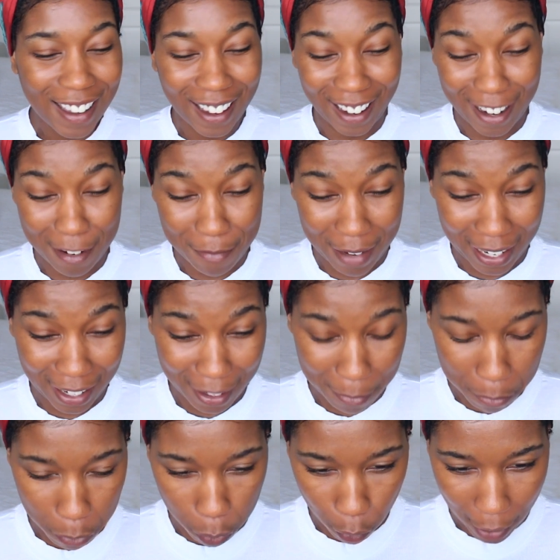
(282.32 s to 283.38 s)
In
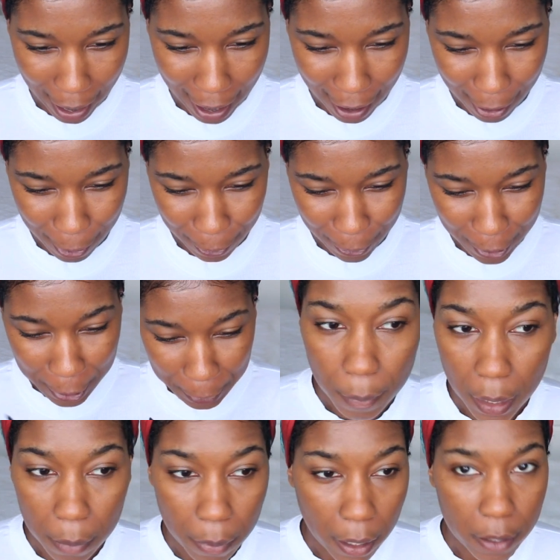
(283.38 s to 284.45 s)
medium brown.
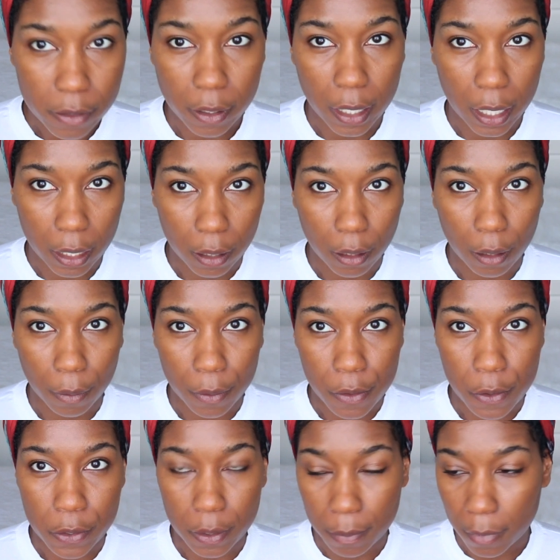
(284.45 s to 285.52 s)
My brows are kind of going
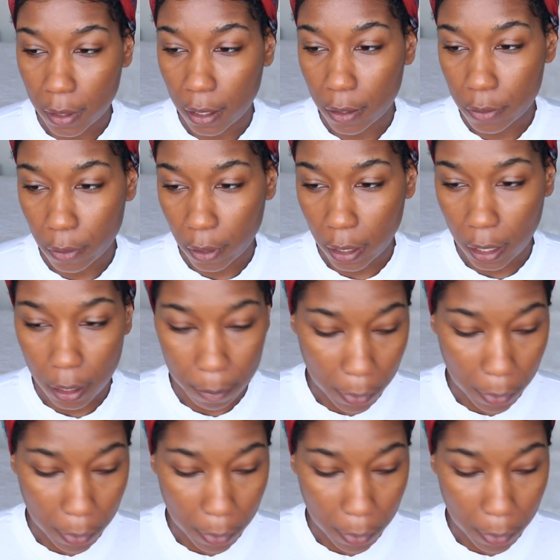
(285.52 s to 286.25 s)
through some things, okay?